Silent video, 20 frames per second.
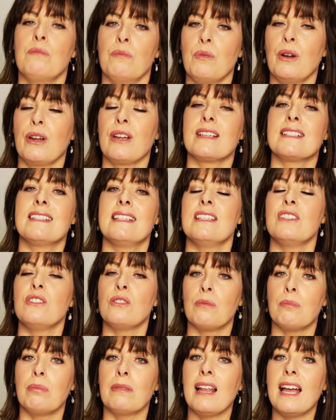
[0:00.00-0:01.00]
works in
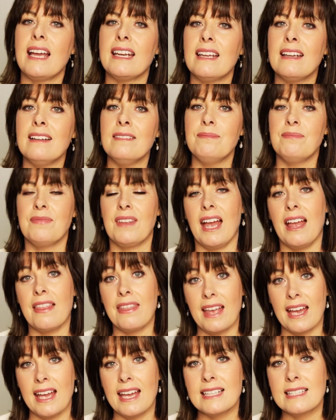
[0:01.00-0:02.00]
your bladder,
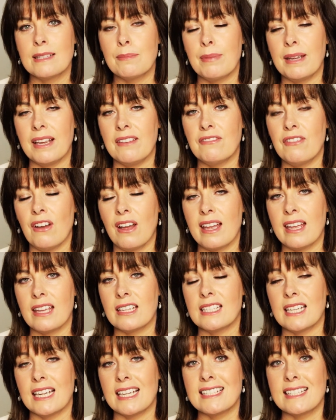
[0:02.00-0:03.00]
and that has been
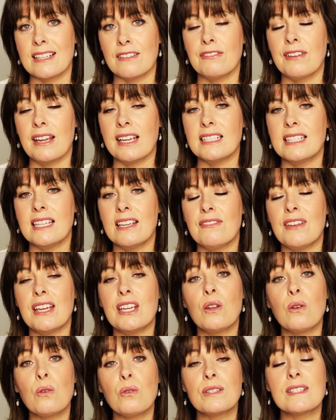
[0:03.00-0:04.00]
found as effective.
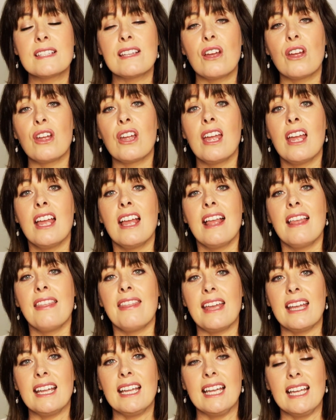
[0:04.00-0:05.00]
And also
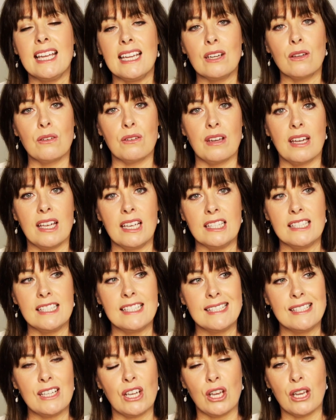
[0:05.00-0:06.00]
they can
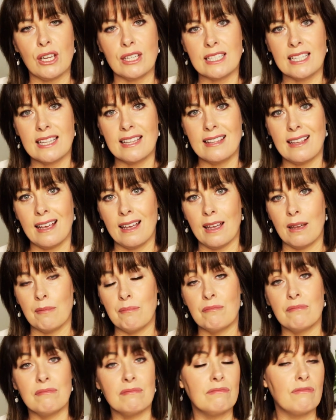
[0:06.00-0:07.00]
insert,
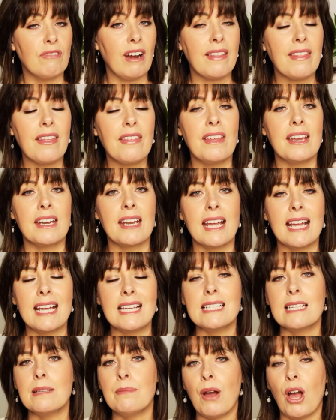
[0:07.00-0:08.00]
rather than
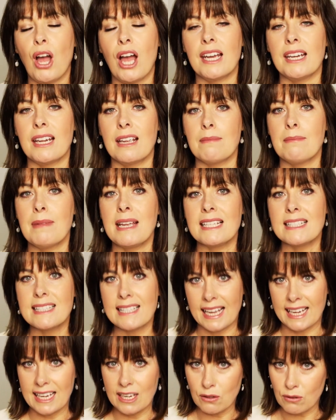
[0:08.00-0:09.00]
an antibiotic mix,
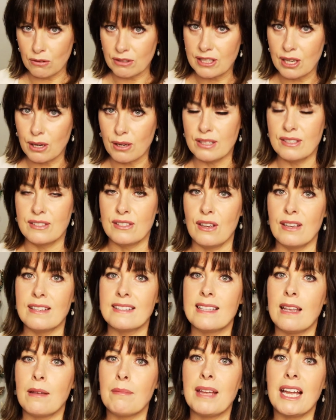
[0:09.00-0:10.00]
they can also
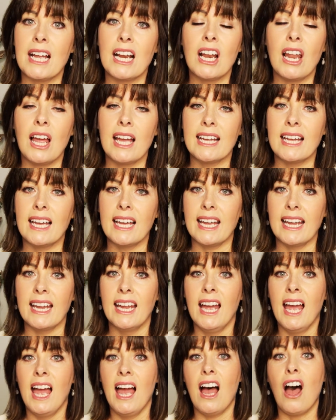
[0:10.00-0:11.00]
insert something like
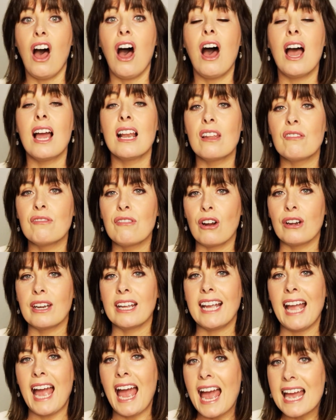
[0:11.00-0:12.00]
a
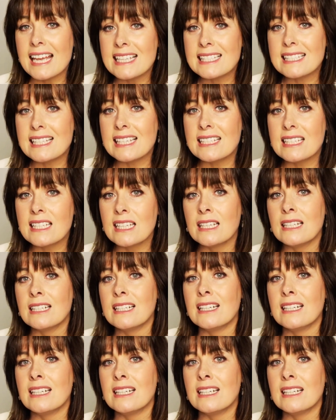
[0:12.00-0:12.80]
hyaluronic acid